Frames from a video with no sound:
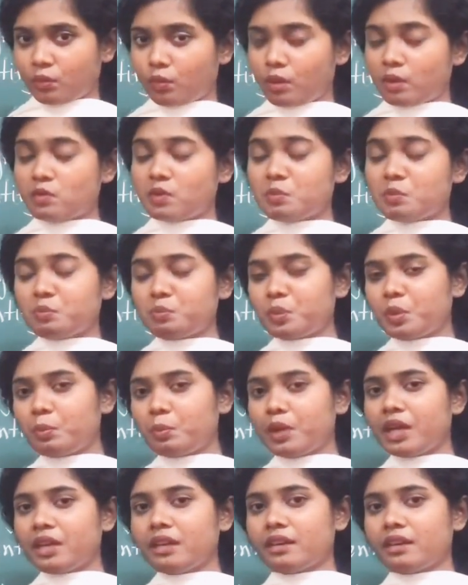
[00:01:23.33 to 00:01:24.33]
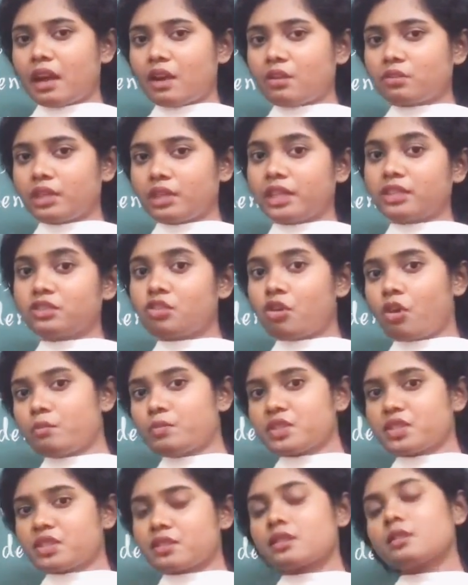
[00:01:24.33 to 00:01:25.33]
When you prepare an outline,
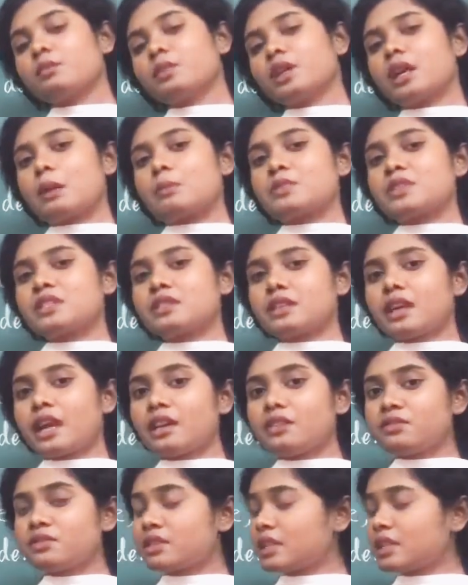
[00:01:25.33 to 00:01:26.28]
composition becomes time